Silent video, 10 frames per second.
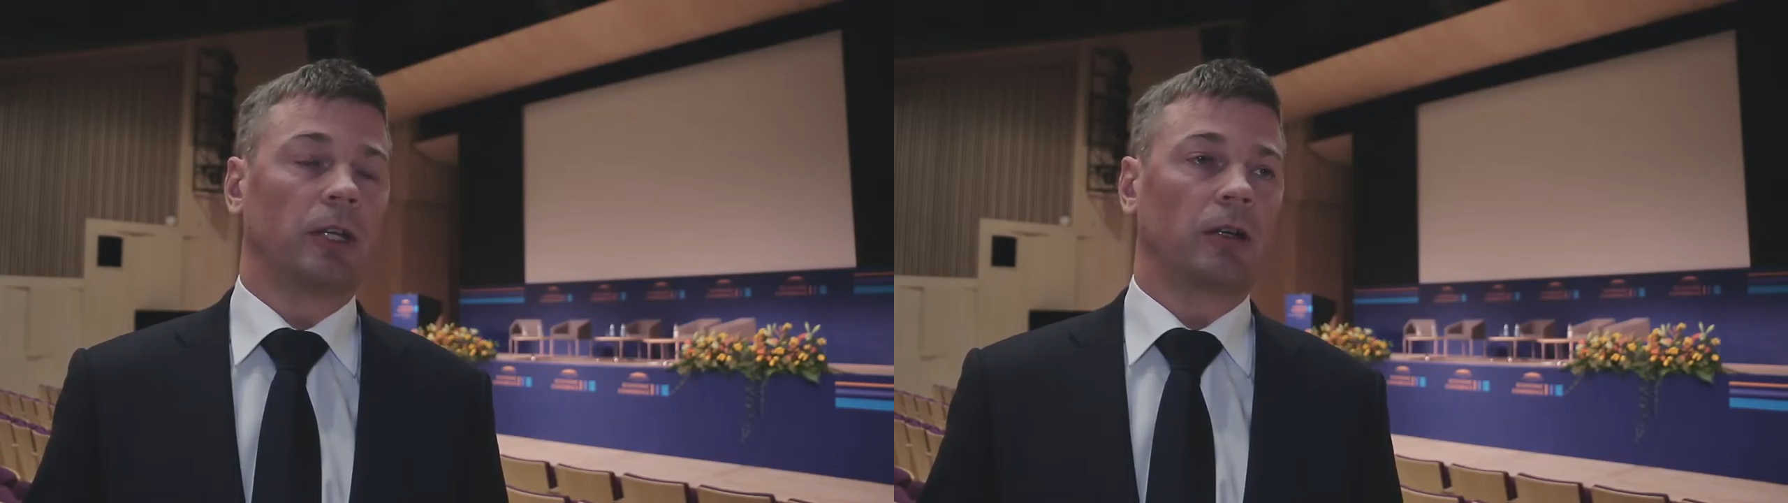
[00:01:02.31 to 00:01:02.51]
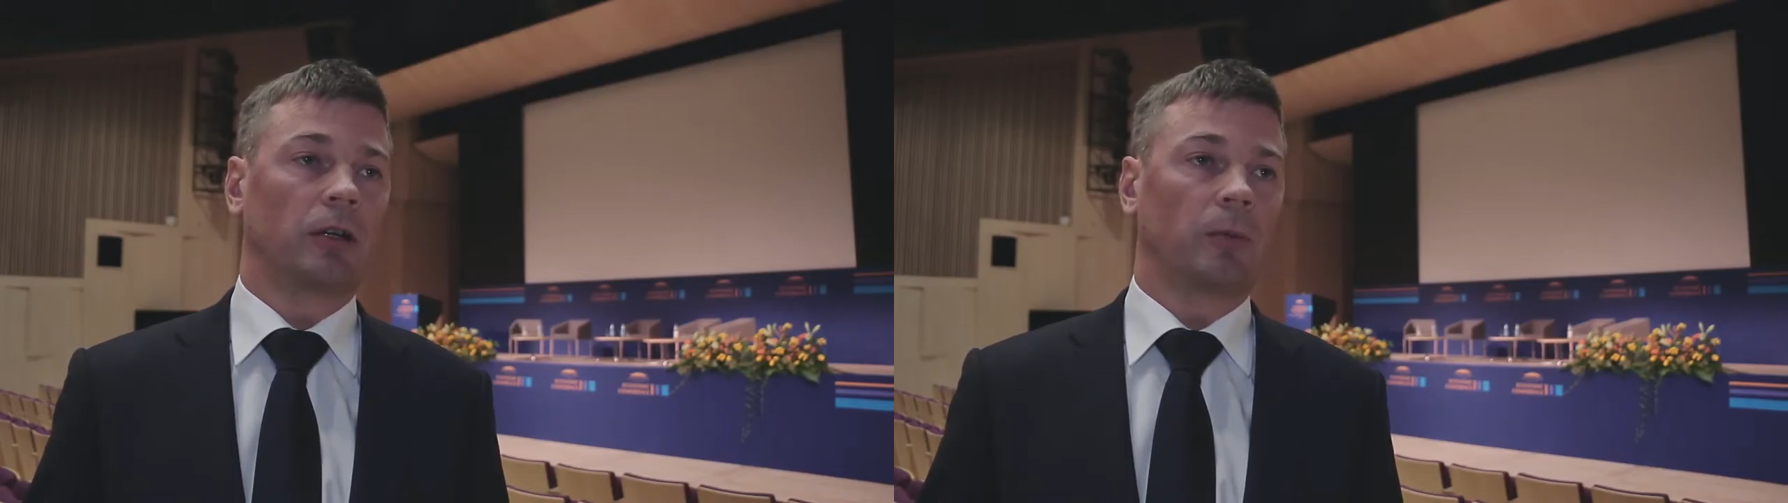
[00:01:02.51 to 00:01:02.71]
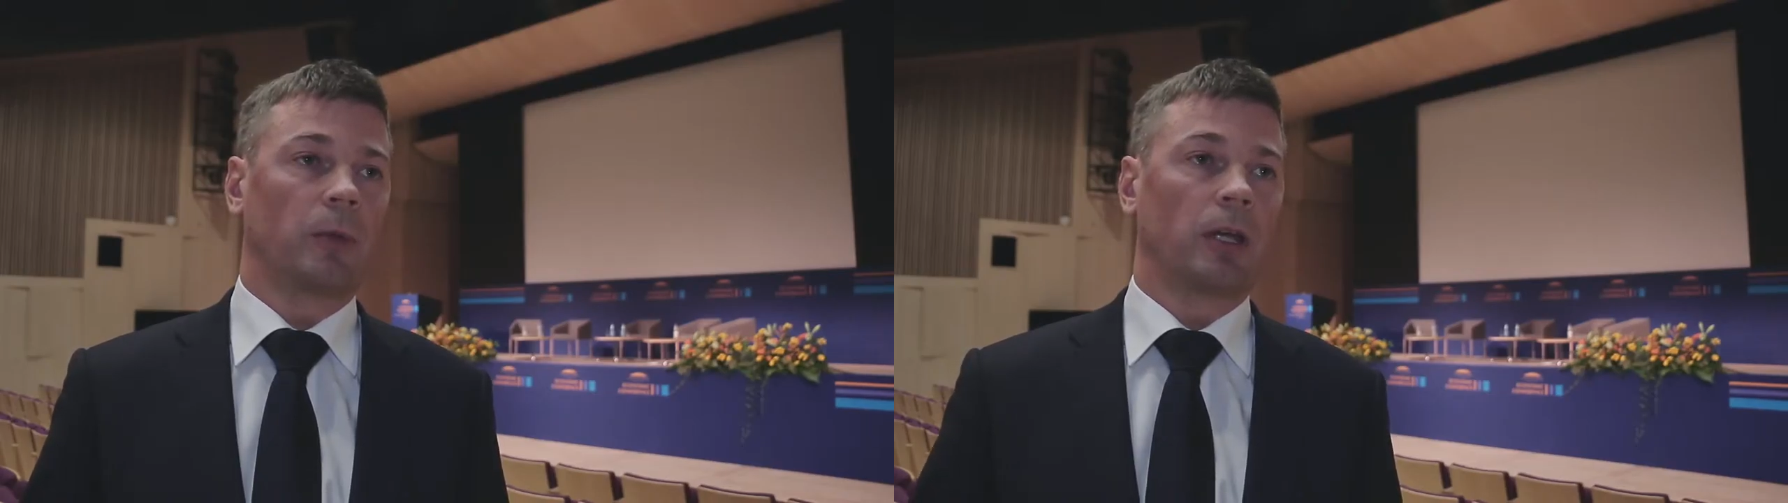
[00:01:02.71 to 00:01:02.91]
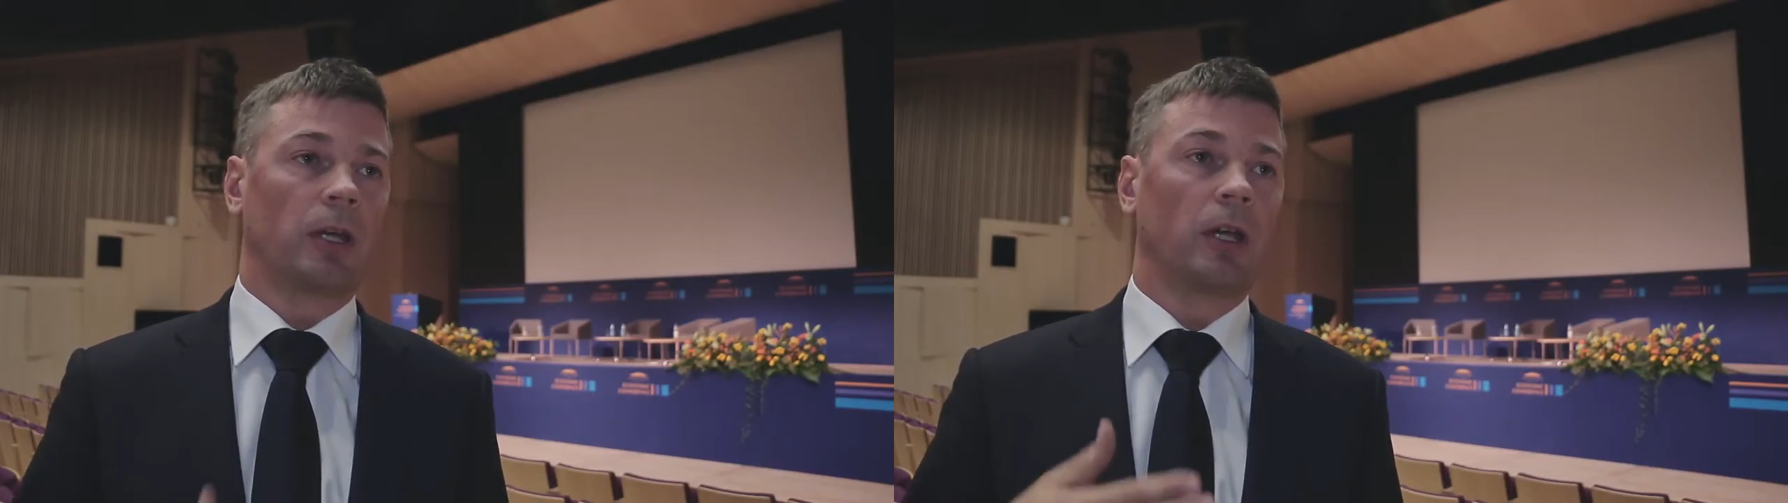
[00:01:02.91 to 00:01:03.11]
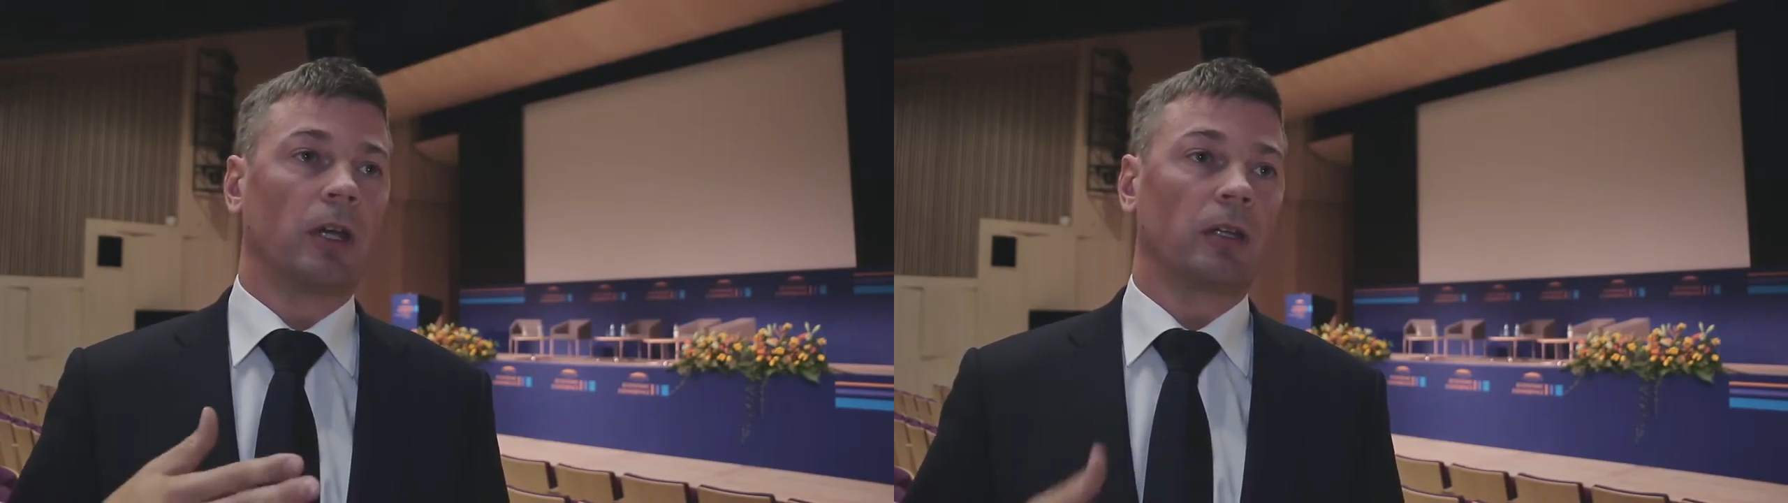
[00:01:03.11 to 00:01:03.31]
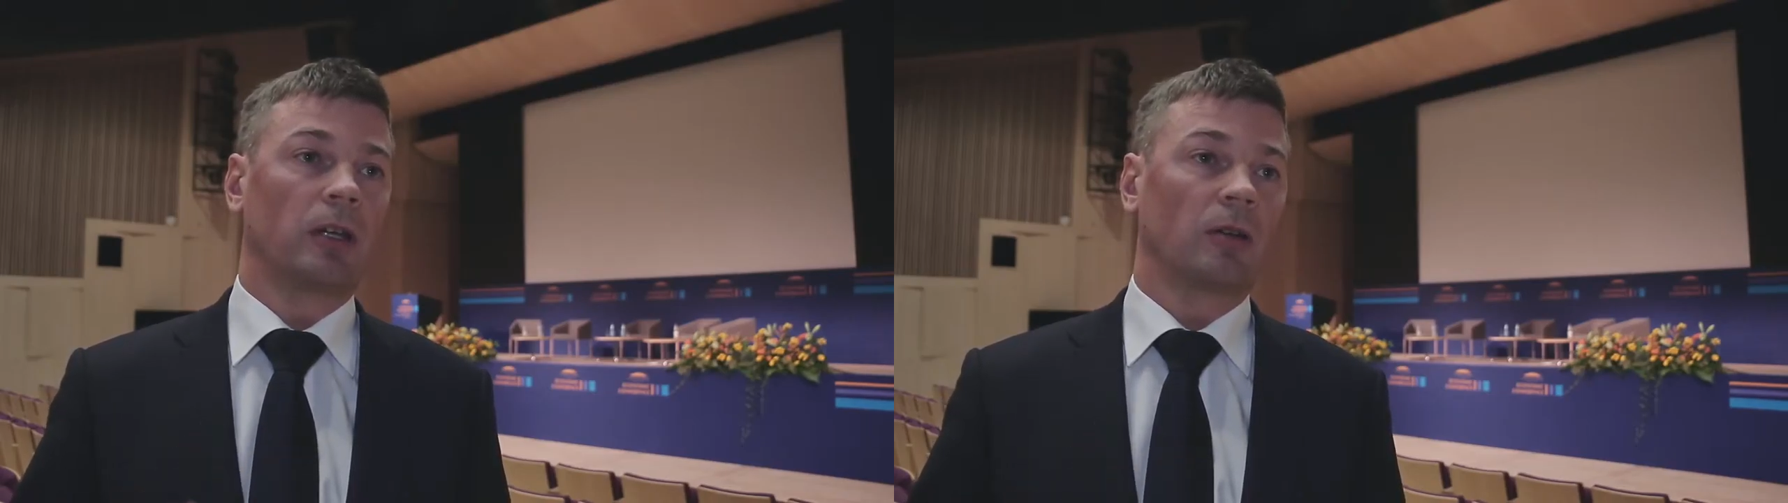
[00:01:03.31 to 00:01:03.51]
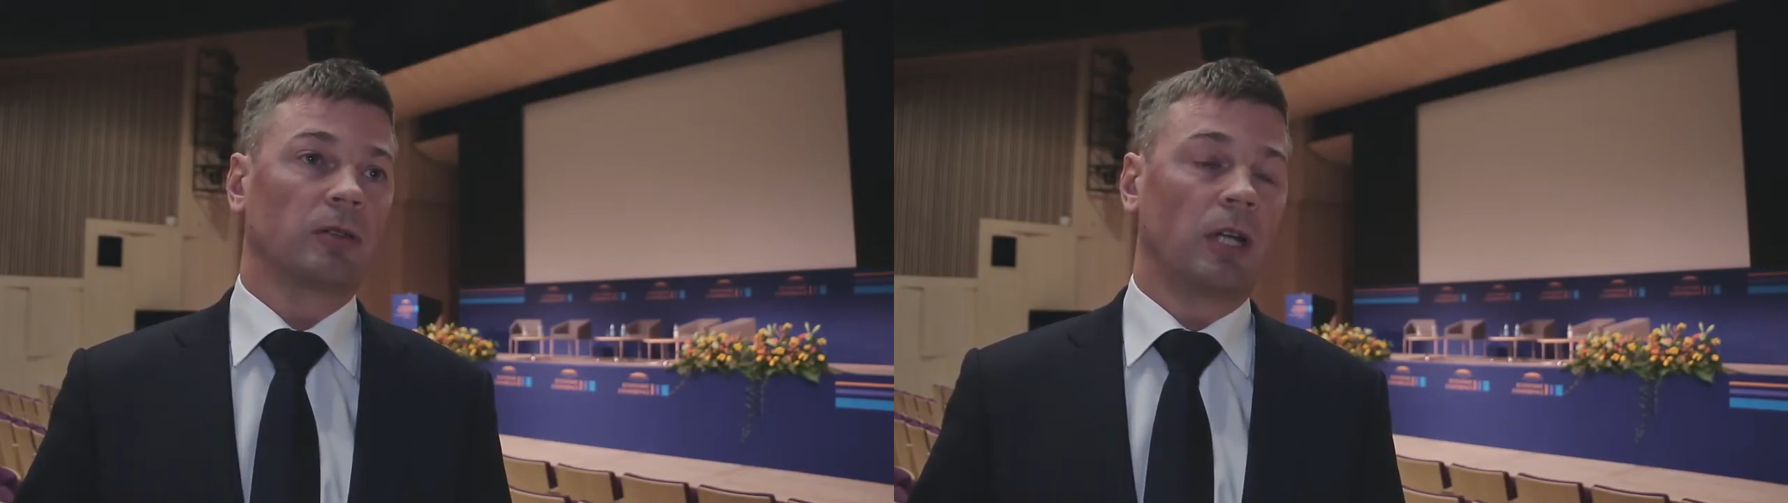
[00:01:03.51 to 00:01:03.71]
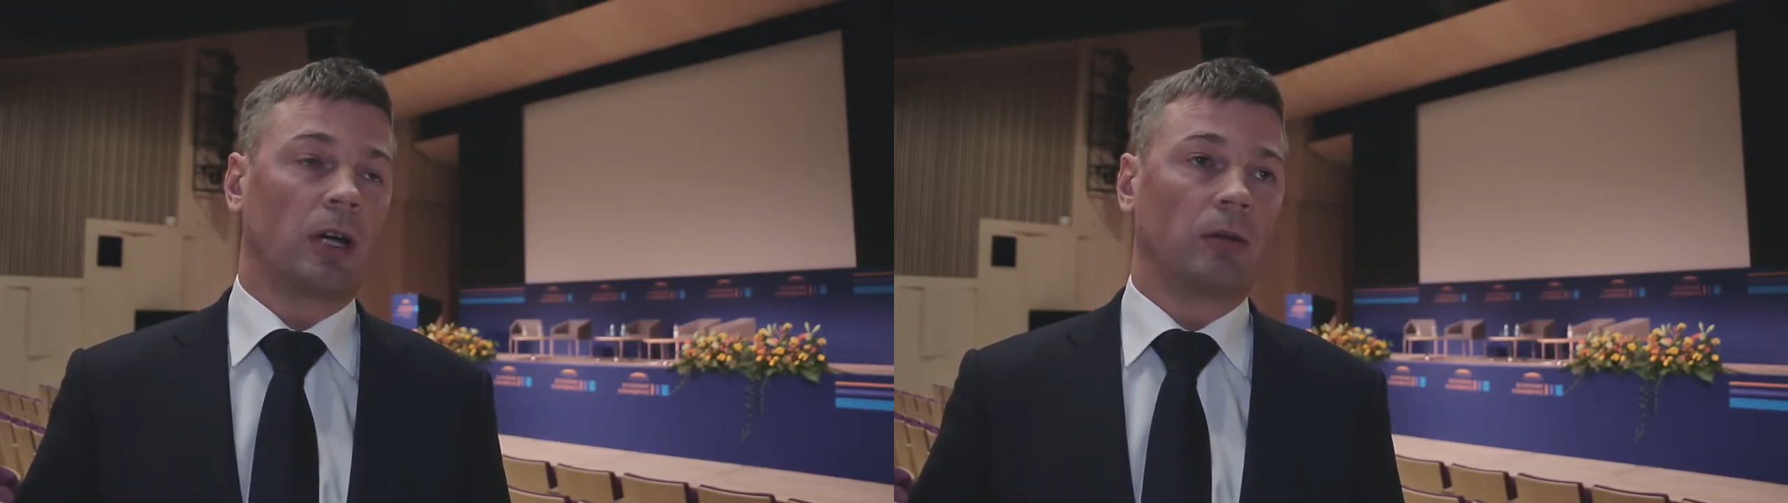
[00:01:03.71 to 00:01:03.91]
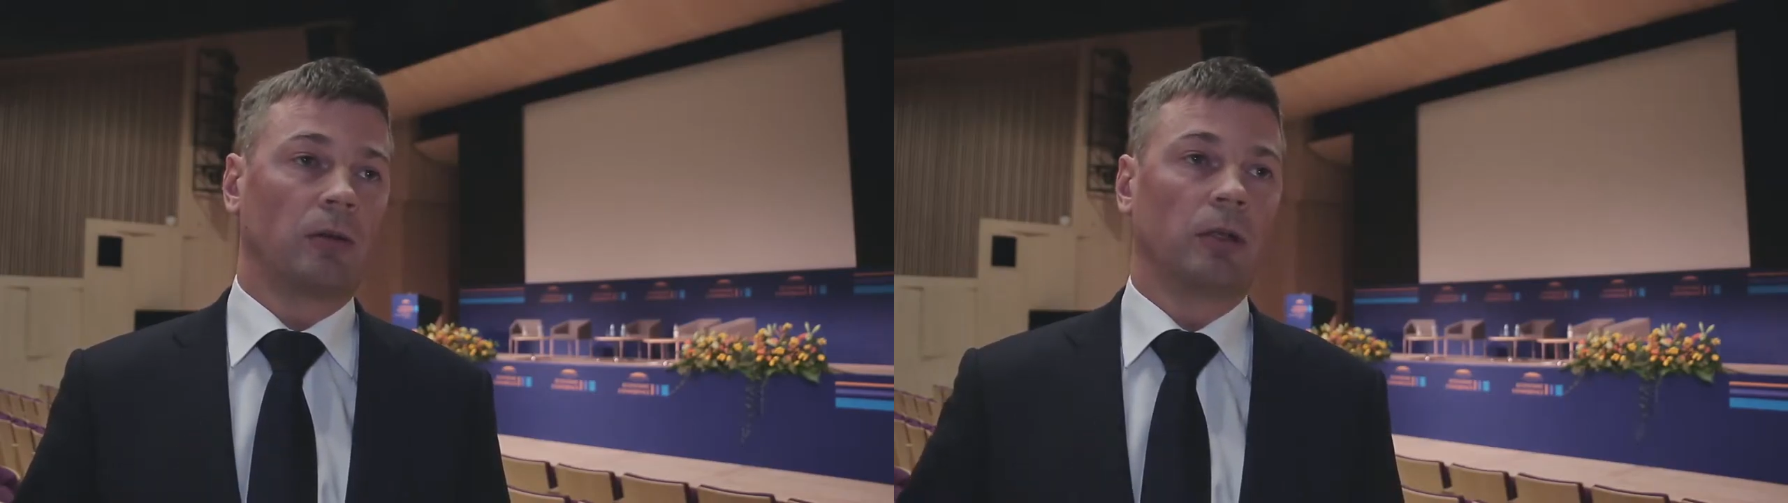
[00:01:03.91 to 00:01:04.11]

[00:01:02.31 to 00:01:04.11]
economy goes down.